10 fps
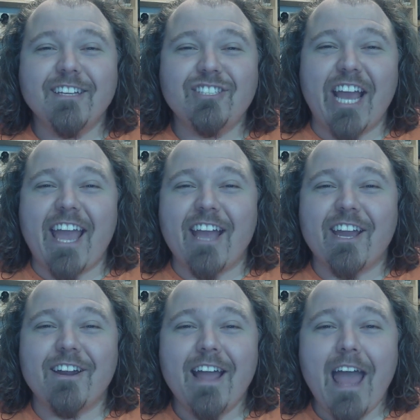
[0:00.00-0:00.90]
JK
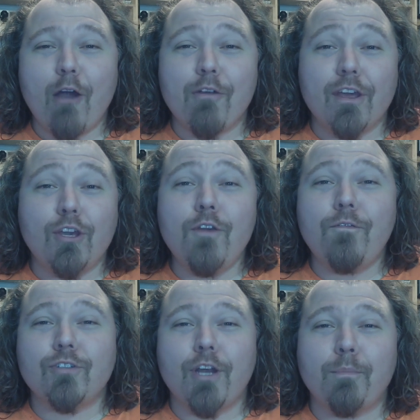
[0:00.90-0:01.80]
here. I want to thank you
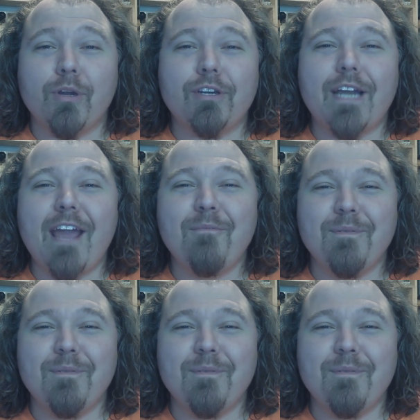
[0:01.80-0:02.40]
for sharing prayer today with